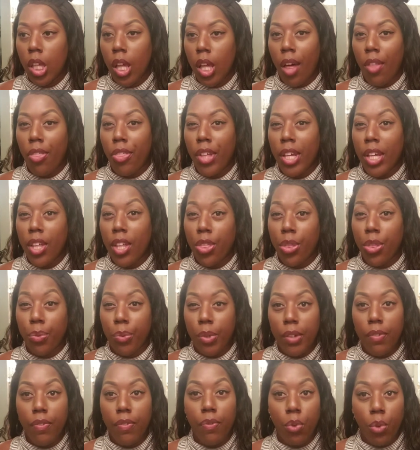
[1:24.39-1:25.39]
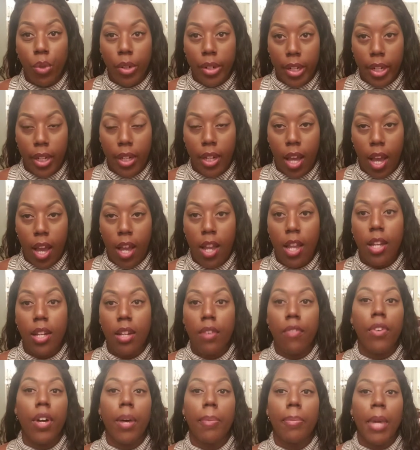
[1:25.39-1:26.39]
I think, $3.49,
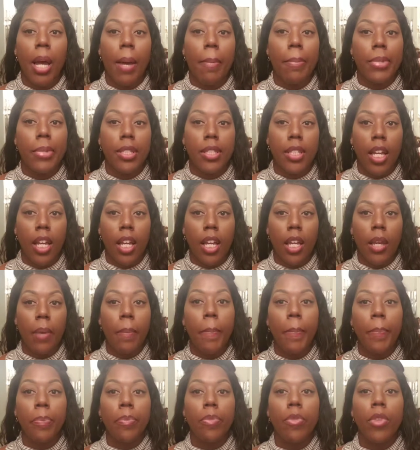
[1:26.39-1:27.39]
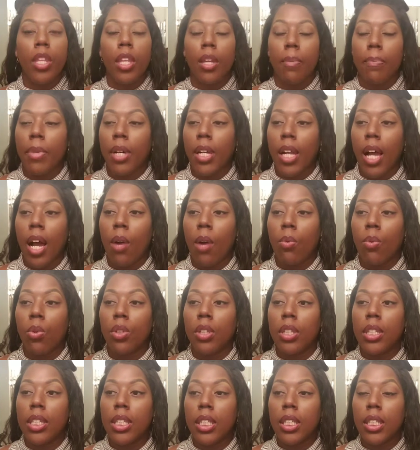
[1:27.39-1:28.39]
if I'm not mistaken. But I will
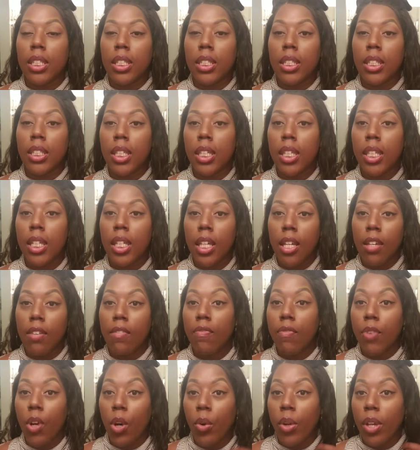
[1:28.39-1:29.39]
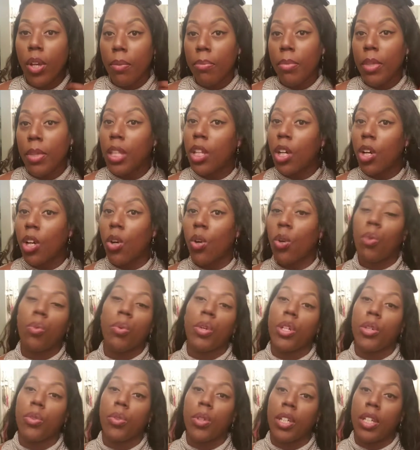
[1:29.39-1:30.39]
list info in below
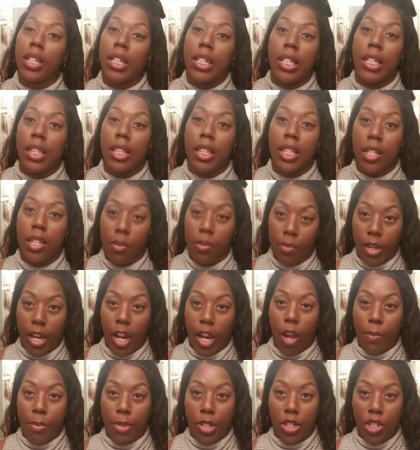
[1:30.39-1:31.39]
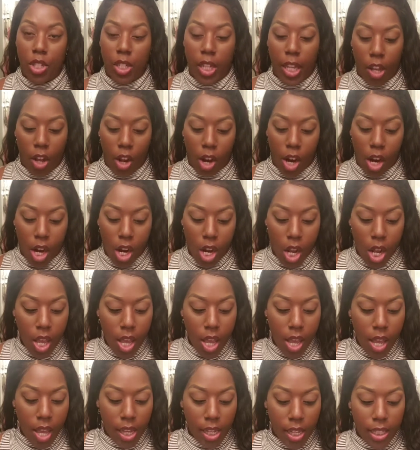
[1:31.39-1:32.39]
where you can get them and how much they are.
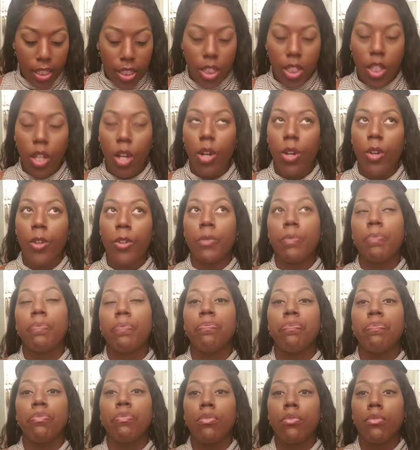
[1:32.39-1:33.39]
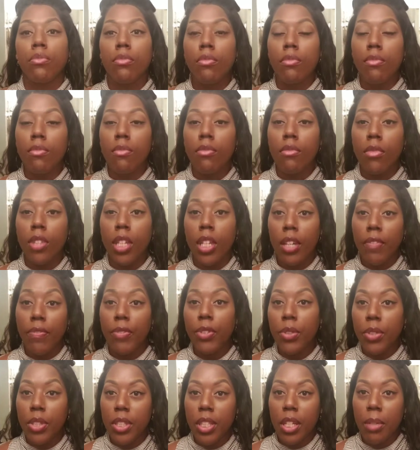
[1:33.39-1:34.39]
And so, if
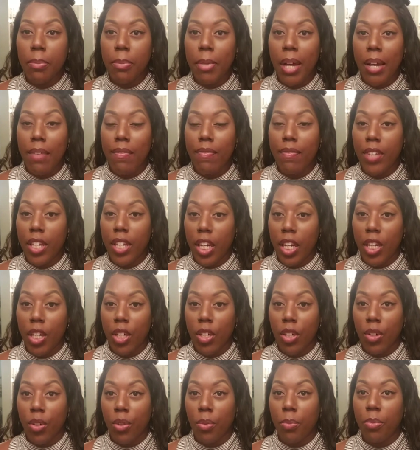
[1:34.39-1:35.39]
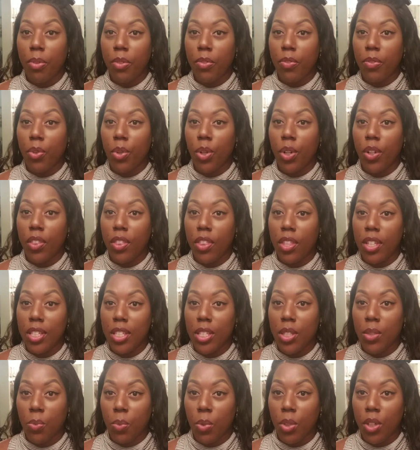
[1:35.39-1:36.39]
you see my video before
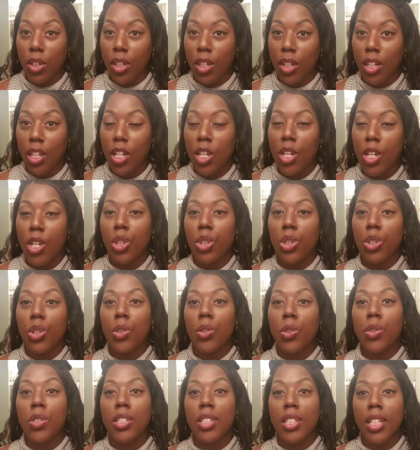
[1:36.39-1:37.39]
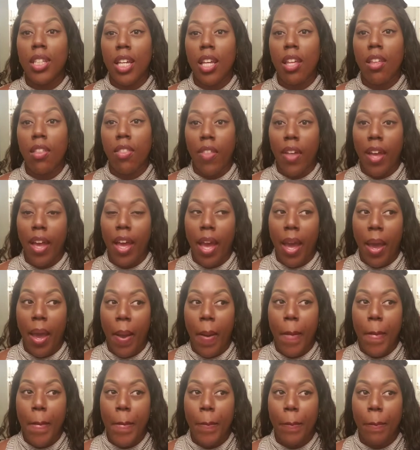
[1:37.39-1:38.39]
this one, you'll see
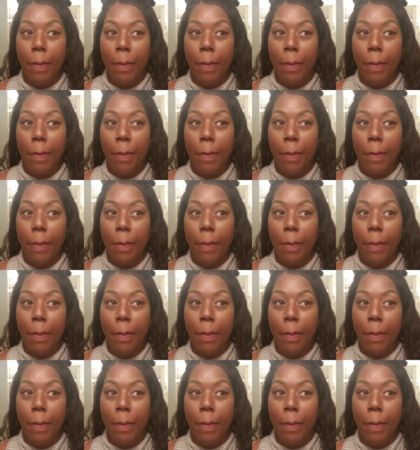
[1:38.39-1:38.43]
that